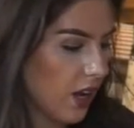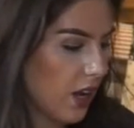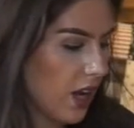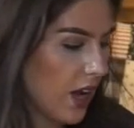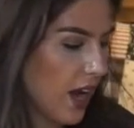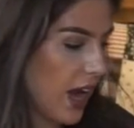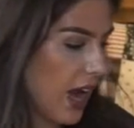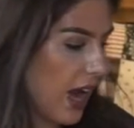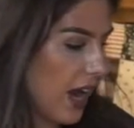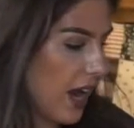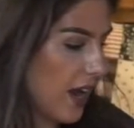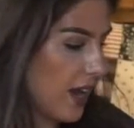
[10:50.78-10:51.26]

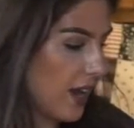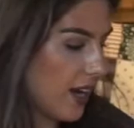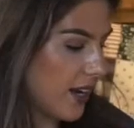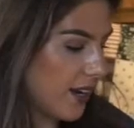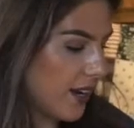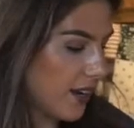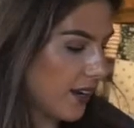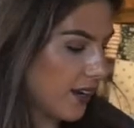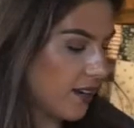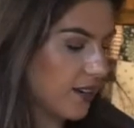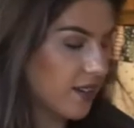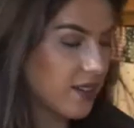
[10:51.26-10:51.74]

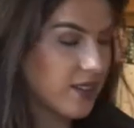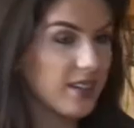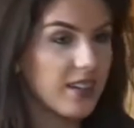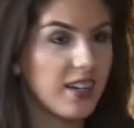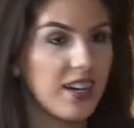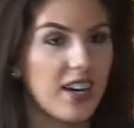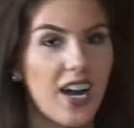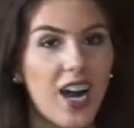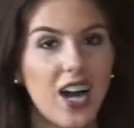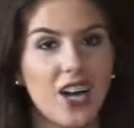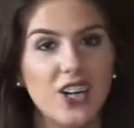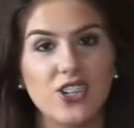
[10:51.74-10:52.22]
and
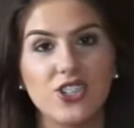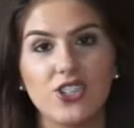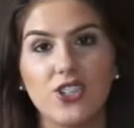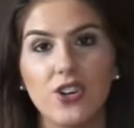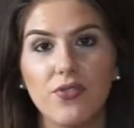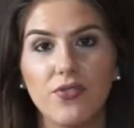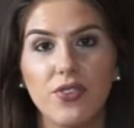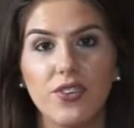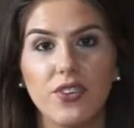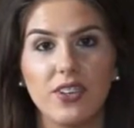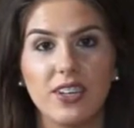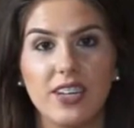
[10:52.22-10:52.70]
I just
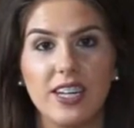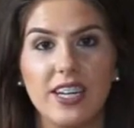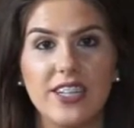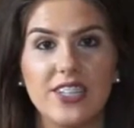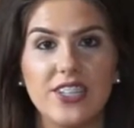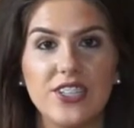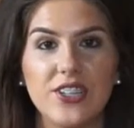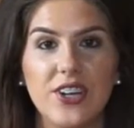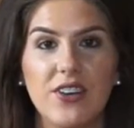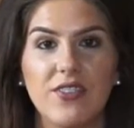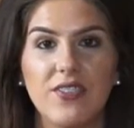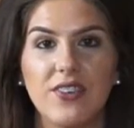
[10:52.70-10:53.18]
don't feel the
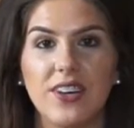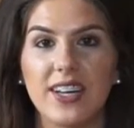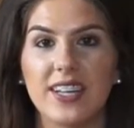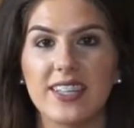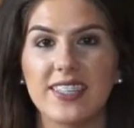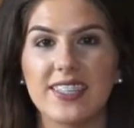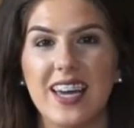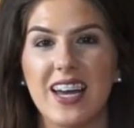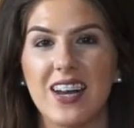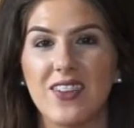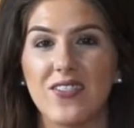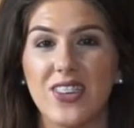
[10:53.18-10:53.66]
need to. I feel like
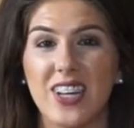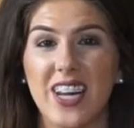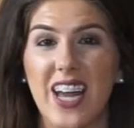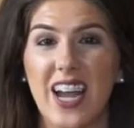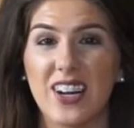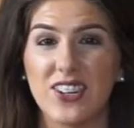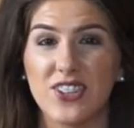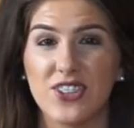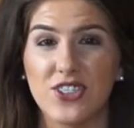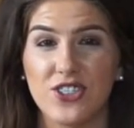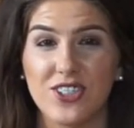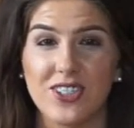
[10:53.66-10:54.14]
it's kind of an
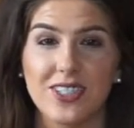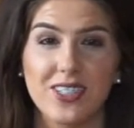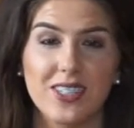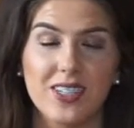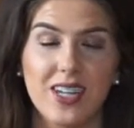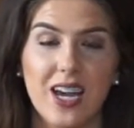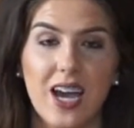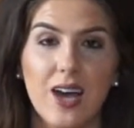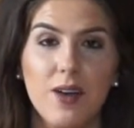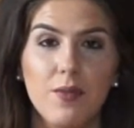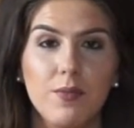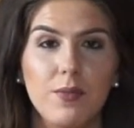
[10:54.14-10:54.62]
extra
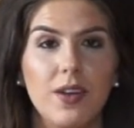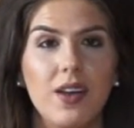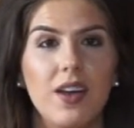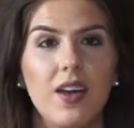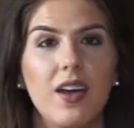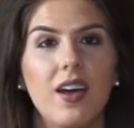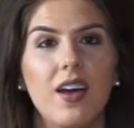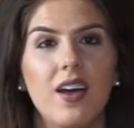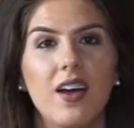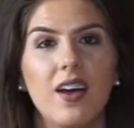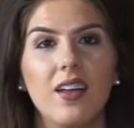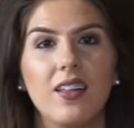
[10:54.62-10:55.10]
step
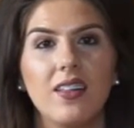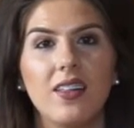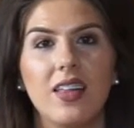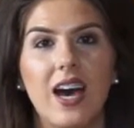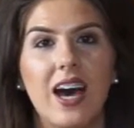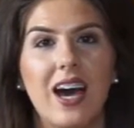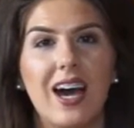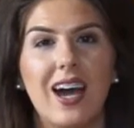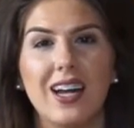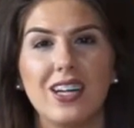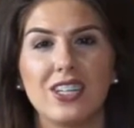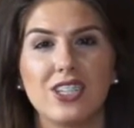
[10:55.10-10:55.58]

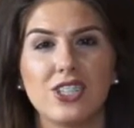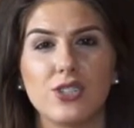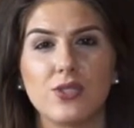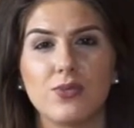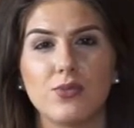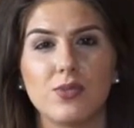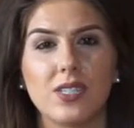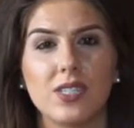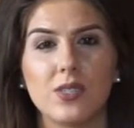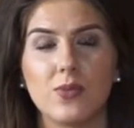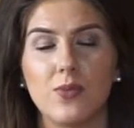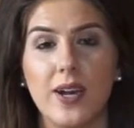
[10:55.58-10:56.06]
that I just
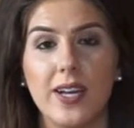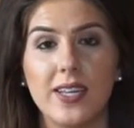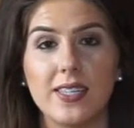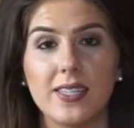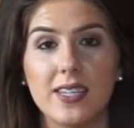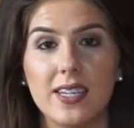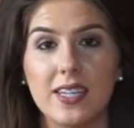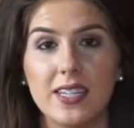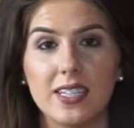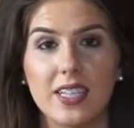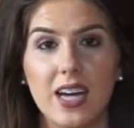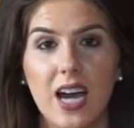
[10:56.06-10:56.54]
was
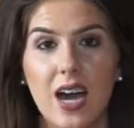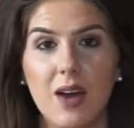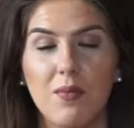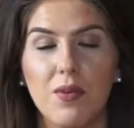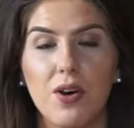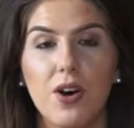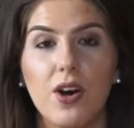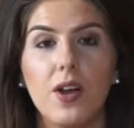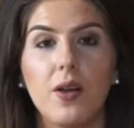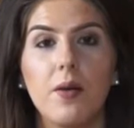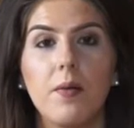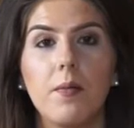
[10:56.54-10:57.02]
wasting time
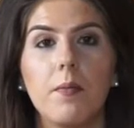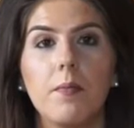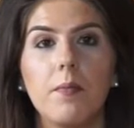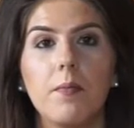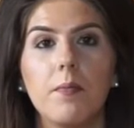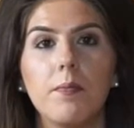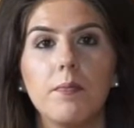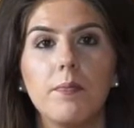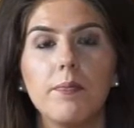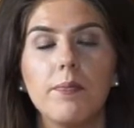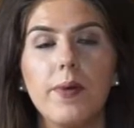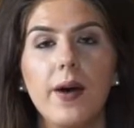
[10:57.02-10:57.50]
on.
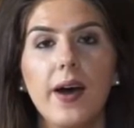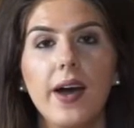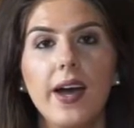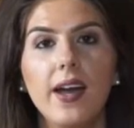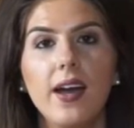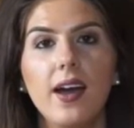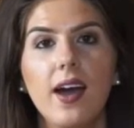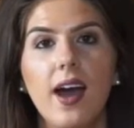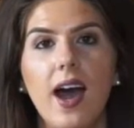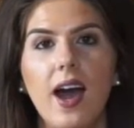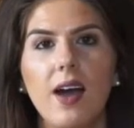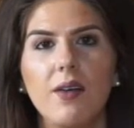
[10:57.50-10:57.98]

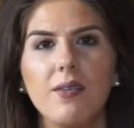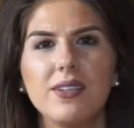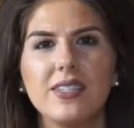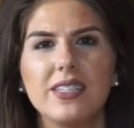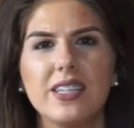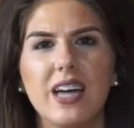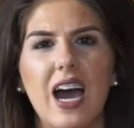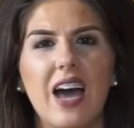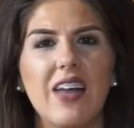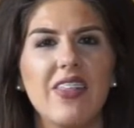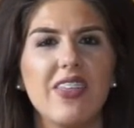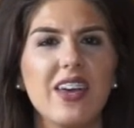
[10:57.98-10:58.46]
But I
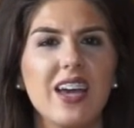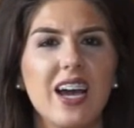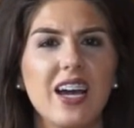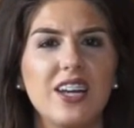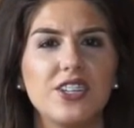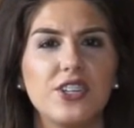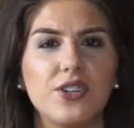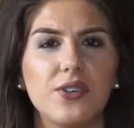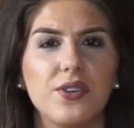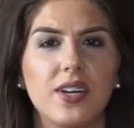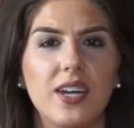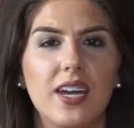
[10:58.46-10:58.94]
think
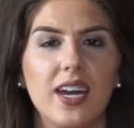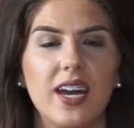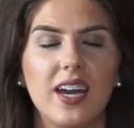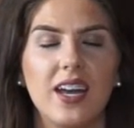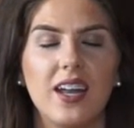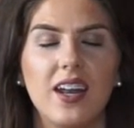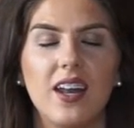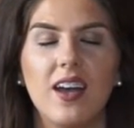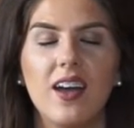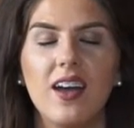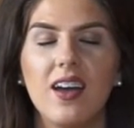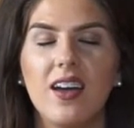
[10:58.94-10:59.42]
I'd do it
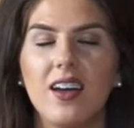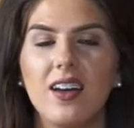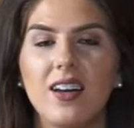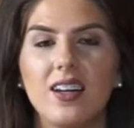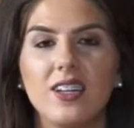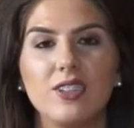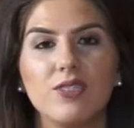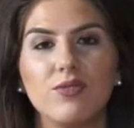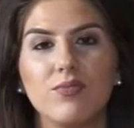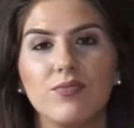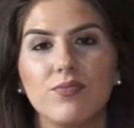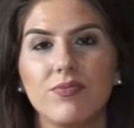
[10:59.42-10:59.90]
again
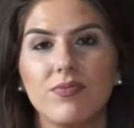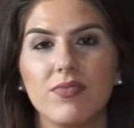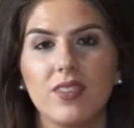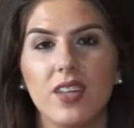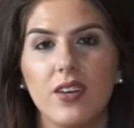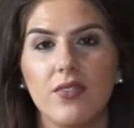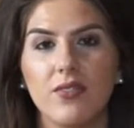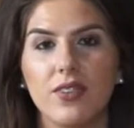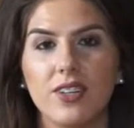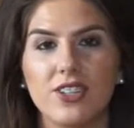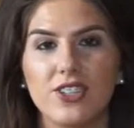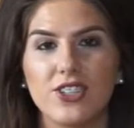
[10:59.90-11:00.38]

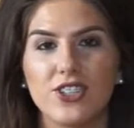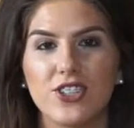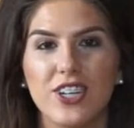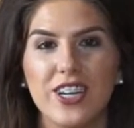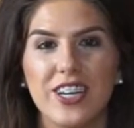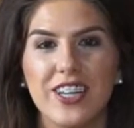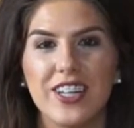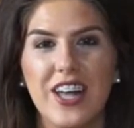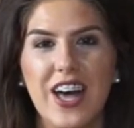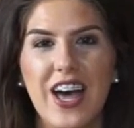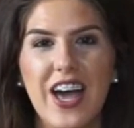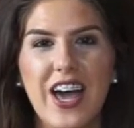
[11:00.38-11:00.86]
eventually
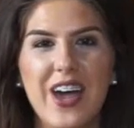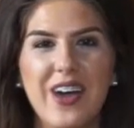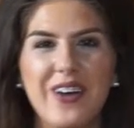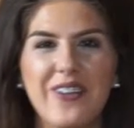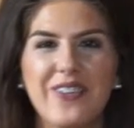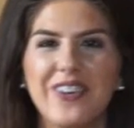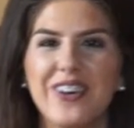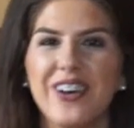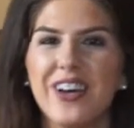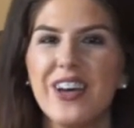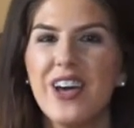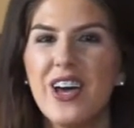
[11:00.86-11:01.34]
in
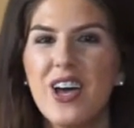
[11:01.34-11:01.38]
life.